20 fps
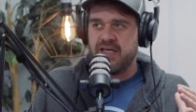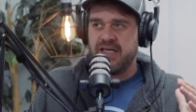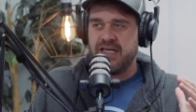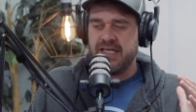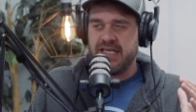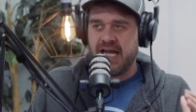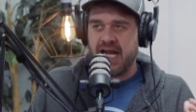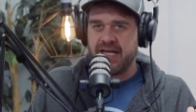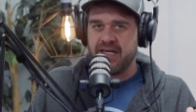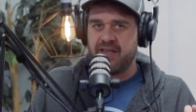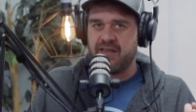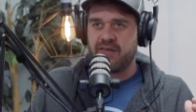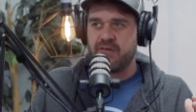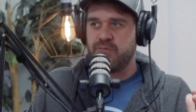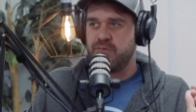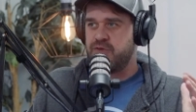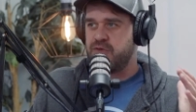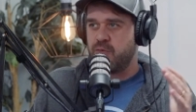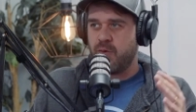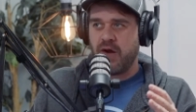ninth
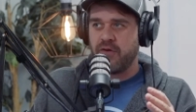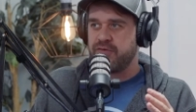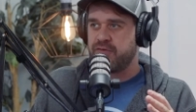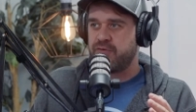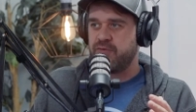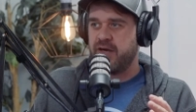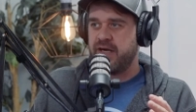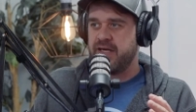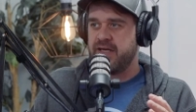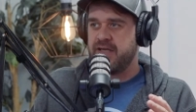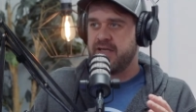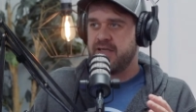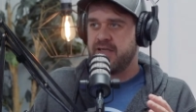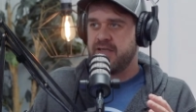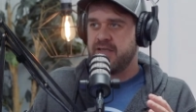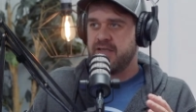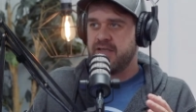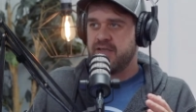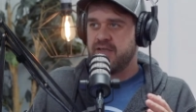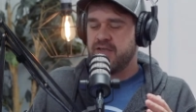through 12th grade. Right.
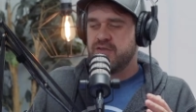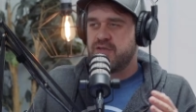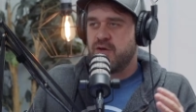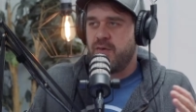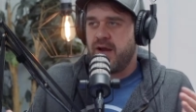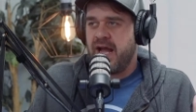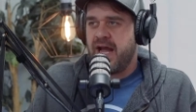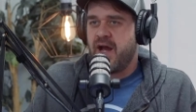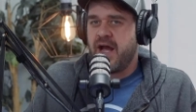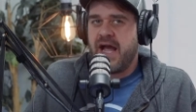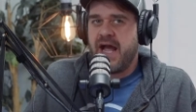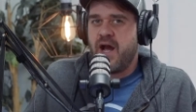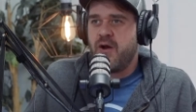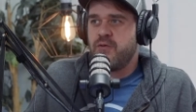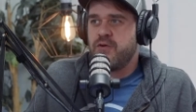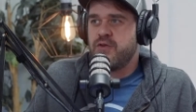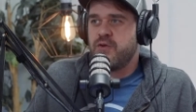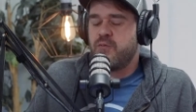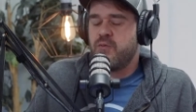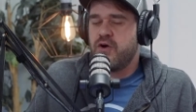So right. how, how
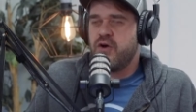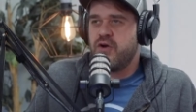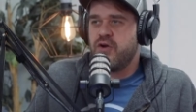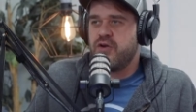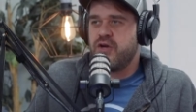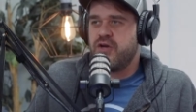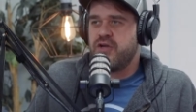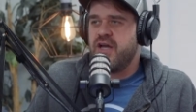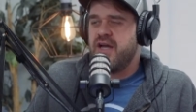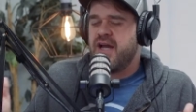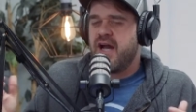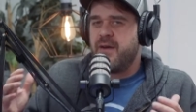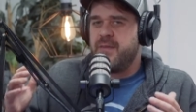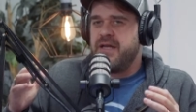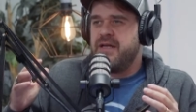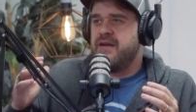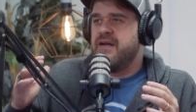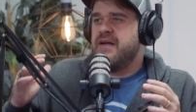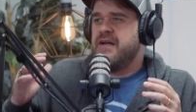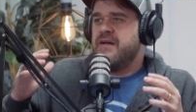in the world are you, I
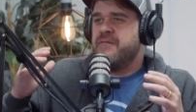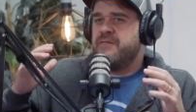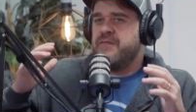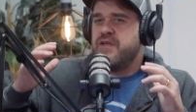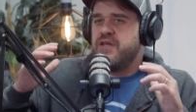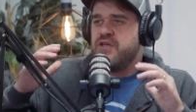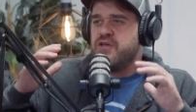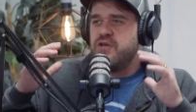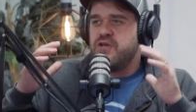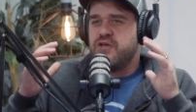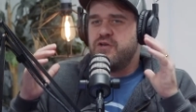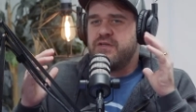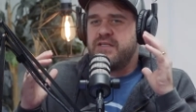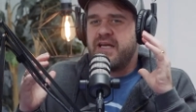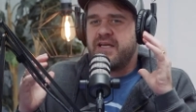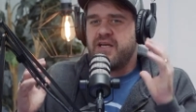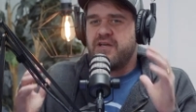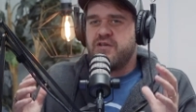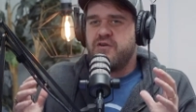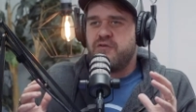mean, you, you
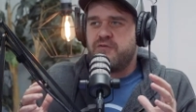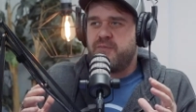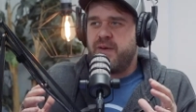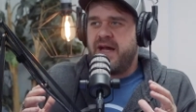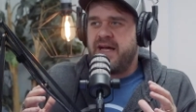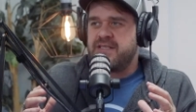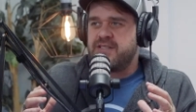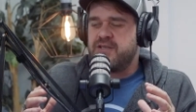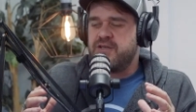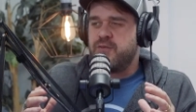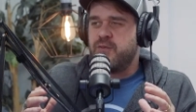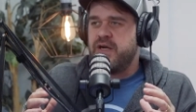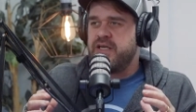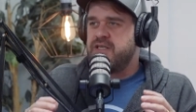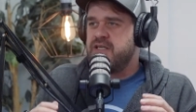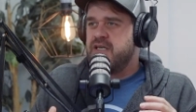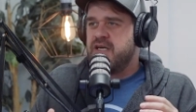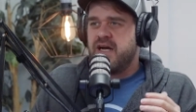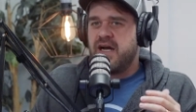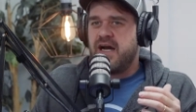take a youth pastor,
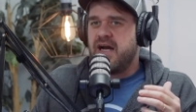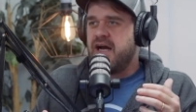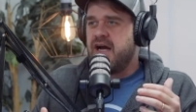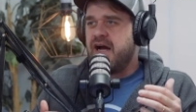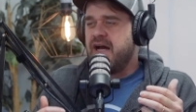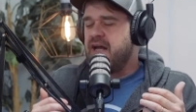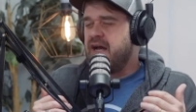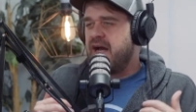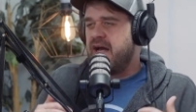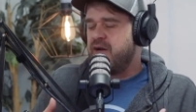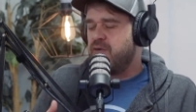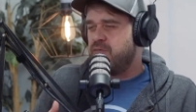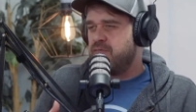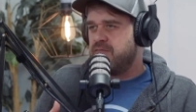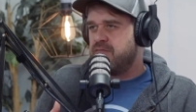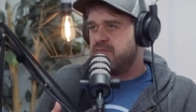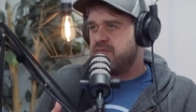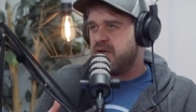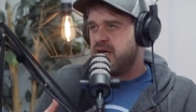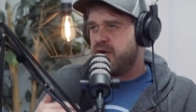which I, I don't,
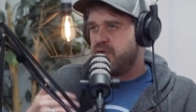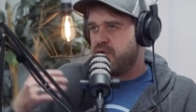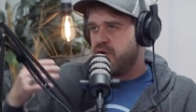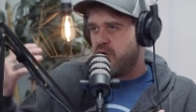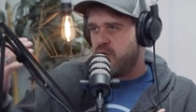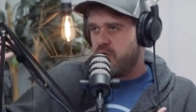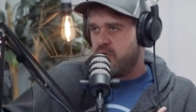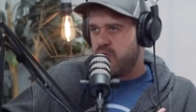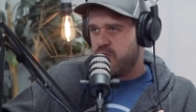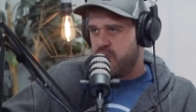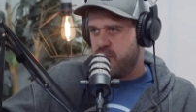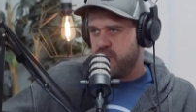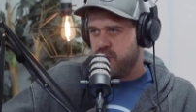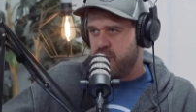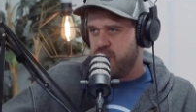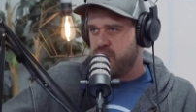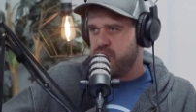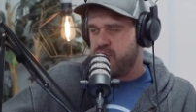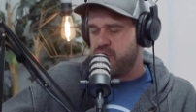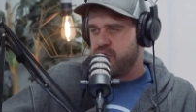I don't know who
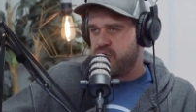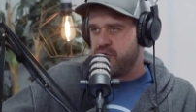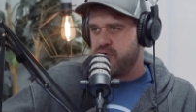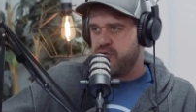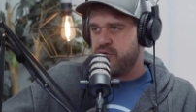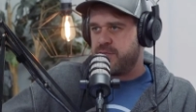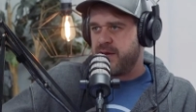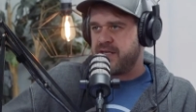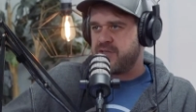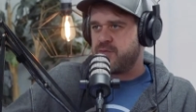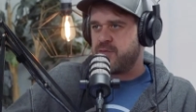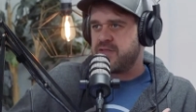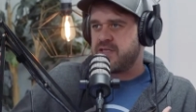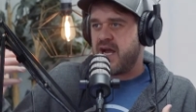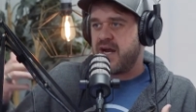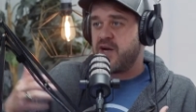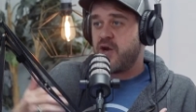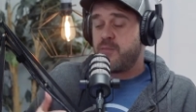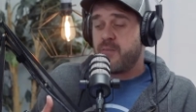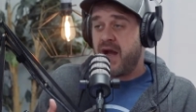your, your youth pastor was. Mm
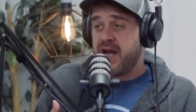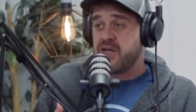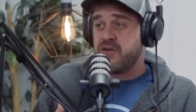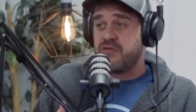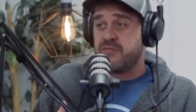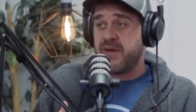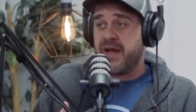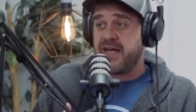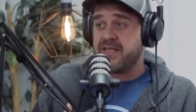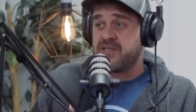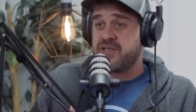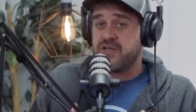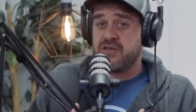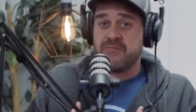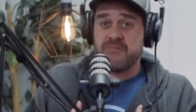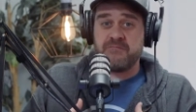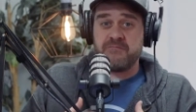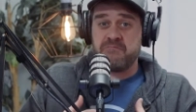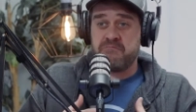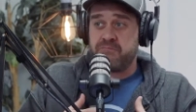-hmm. I know my youth
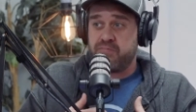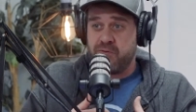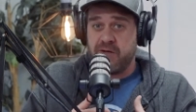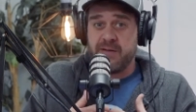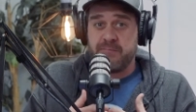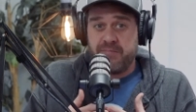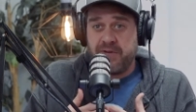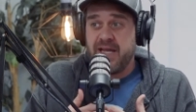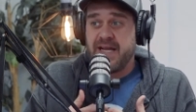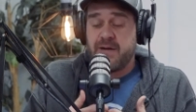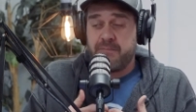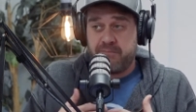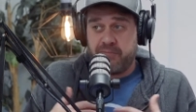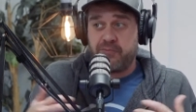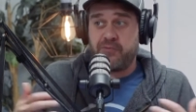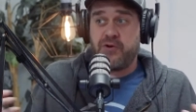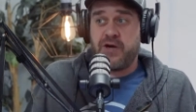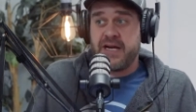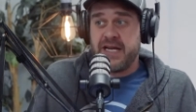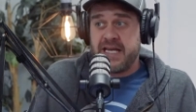pastor played a
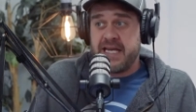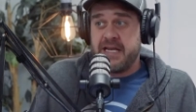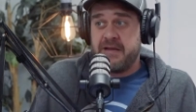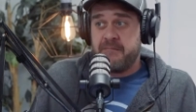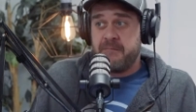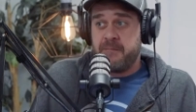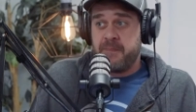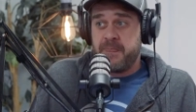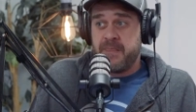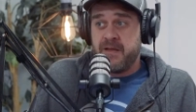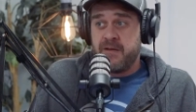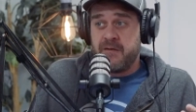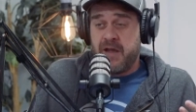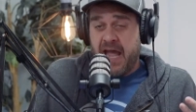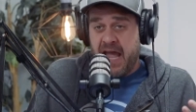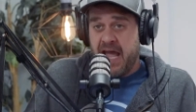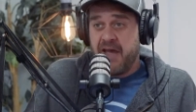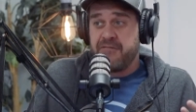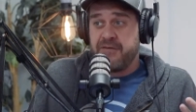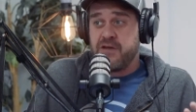pretty
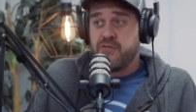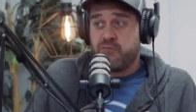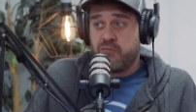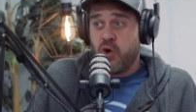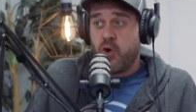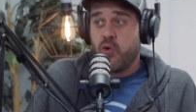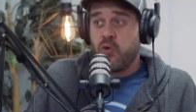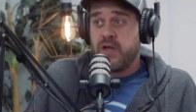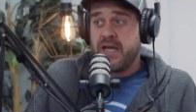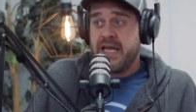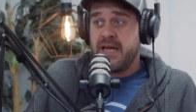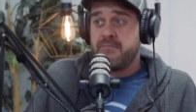heavy role in